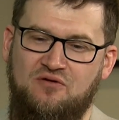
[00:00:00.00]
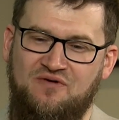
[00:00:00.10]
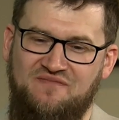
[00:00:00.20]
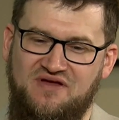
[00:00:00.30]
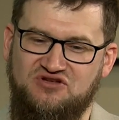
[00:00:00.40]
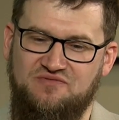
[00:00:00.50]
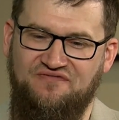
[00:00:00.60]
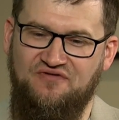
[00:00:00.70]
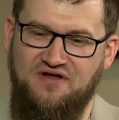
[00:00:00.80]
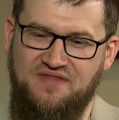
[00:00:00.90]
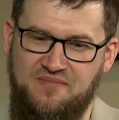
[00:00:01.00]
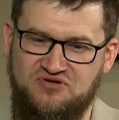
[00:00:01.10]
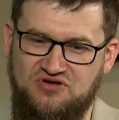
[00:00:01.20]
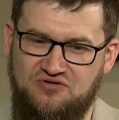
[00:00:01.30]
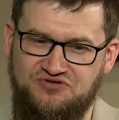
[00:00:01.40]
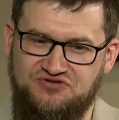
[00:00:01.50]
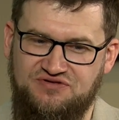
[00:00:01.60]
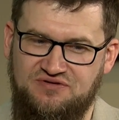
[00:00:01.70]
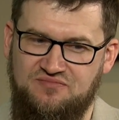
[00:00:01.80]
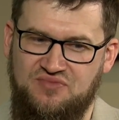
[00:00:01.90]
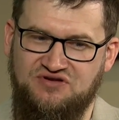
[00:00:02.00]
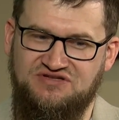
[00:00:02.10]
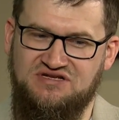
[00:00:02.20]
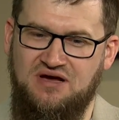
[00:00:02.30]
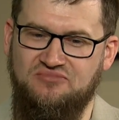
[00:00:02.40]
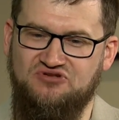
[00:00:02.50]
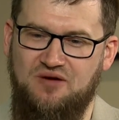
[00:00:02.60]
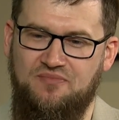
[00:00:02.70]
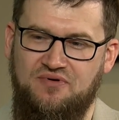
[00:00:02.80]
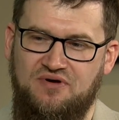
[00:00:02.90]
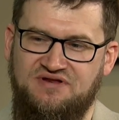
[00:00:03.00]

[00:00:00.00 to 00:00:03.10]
we mentioned before in other episodes, because this comes up